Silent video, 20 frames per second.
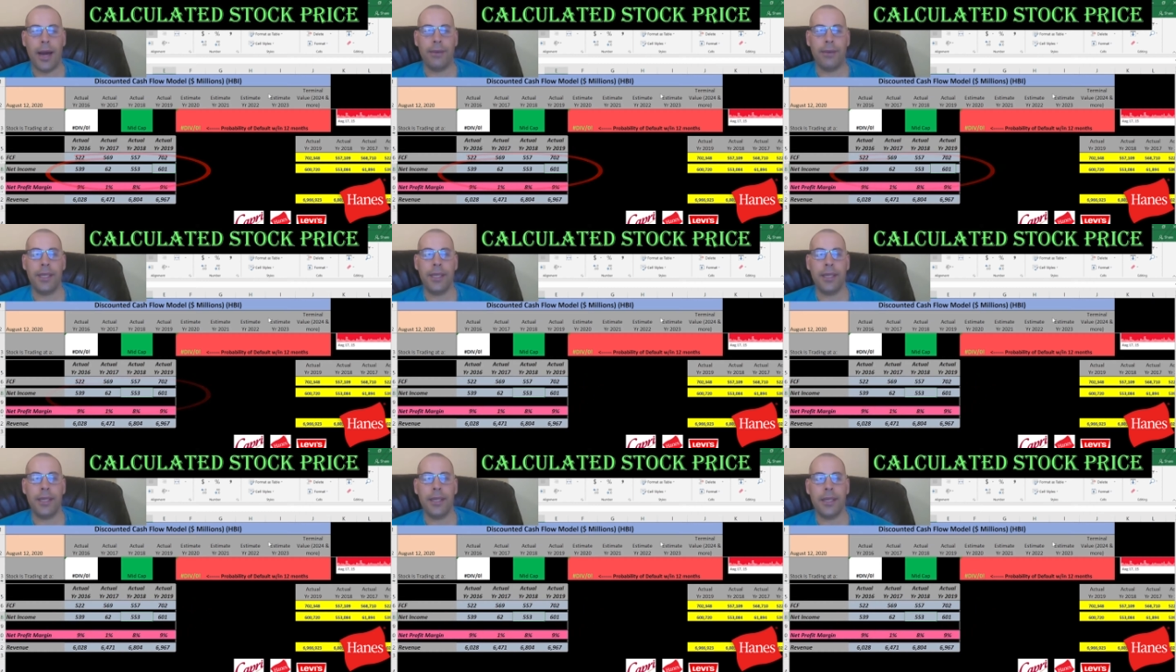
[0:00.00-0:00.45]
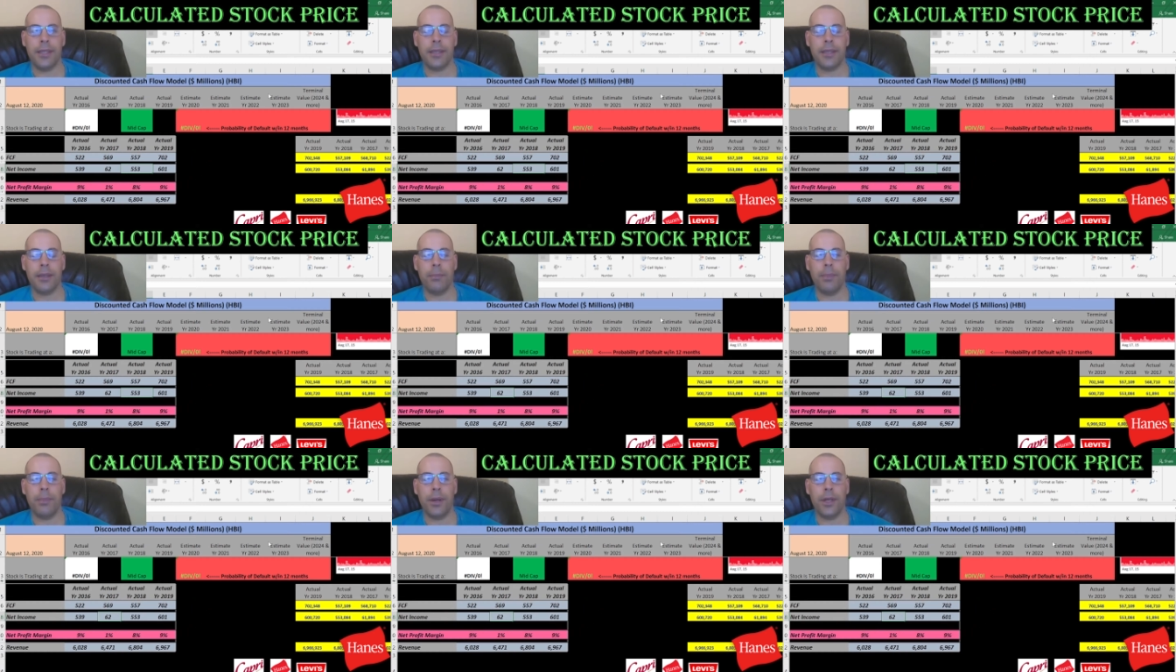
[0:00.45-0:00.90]
I've seen
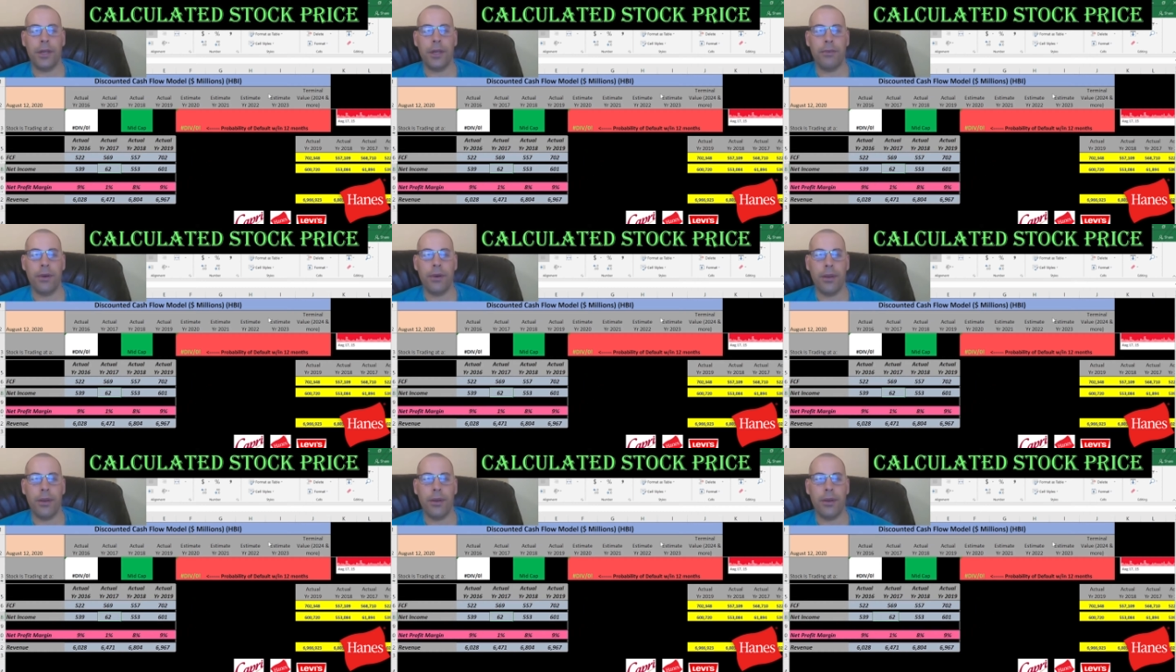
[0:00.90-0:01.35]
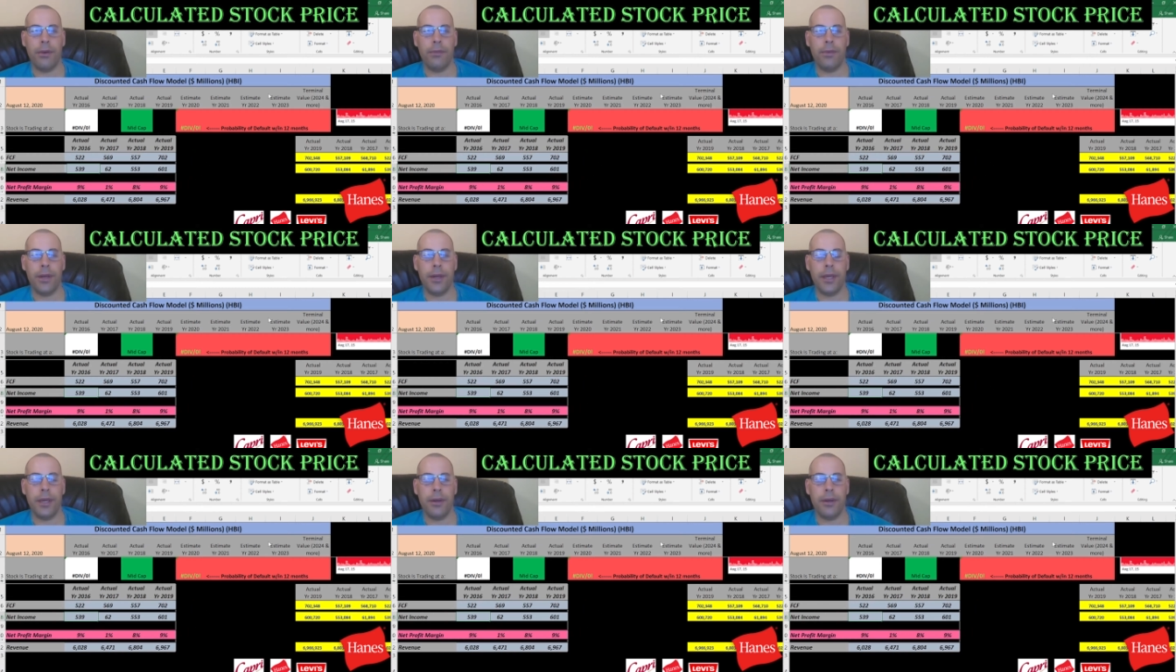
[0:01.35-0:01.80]
this on a bunch of other
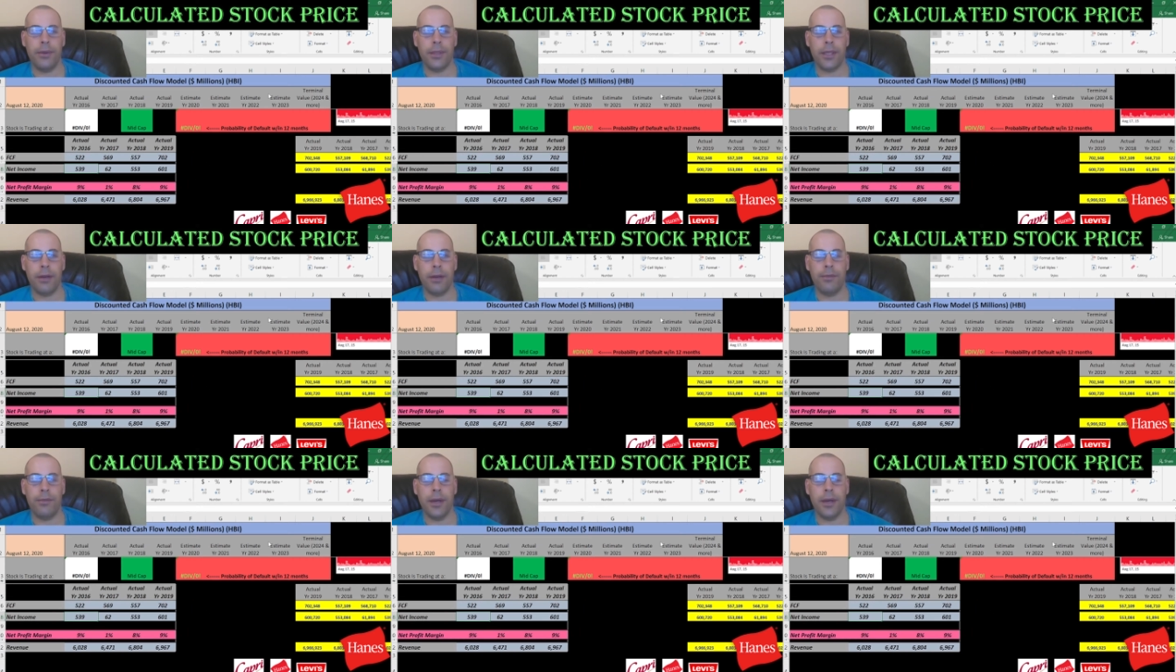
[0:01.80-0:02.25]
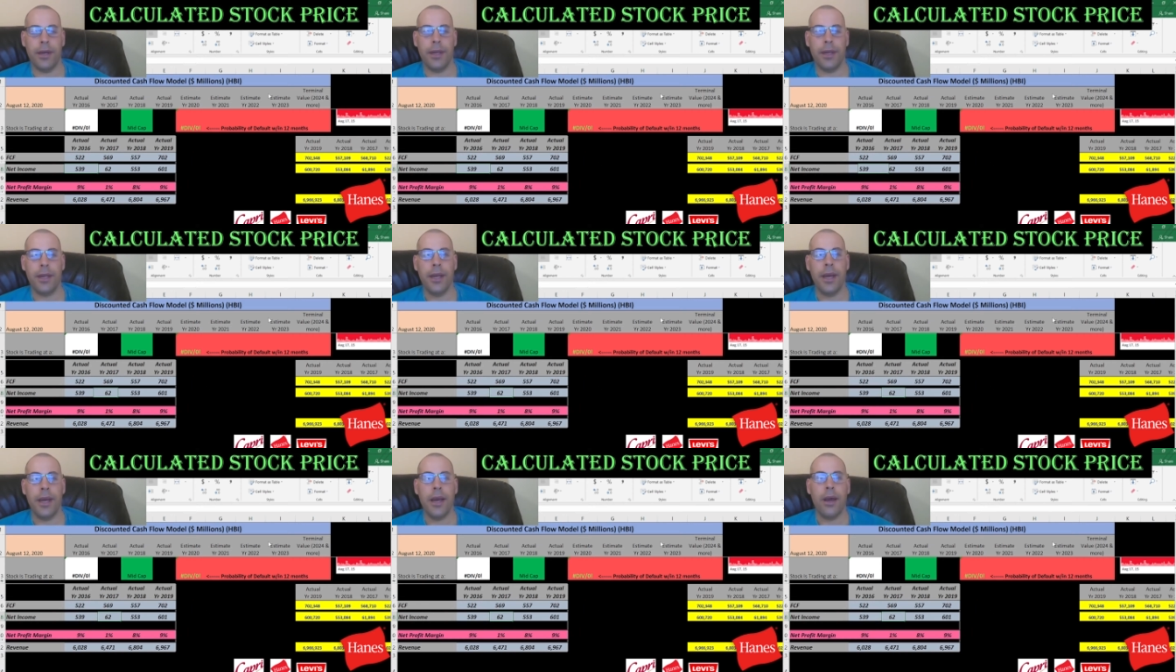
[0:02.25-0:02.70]
videos I've done.